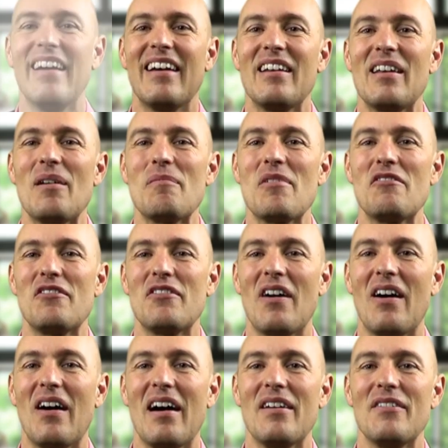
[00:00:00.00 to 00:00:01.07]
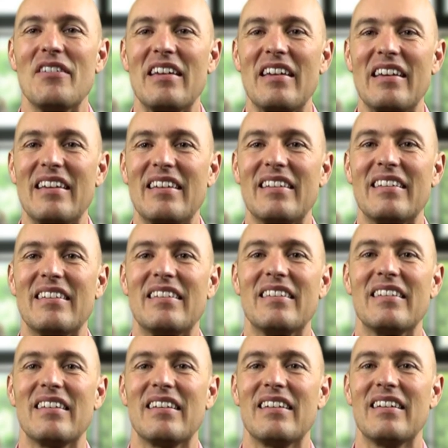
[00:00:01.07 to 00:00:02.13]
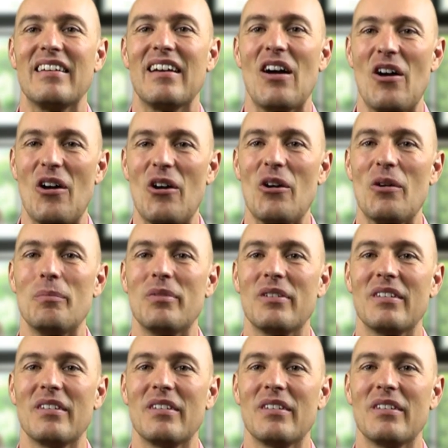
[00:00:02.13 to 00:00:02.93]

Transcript: Number five is herbs.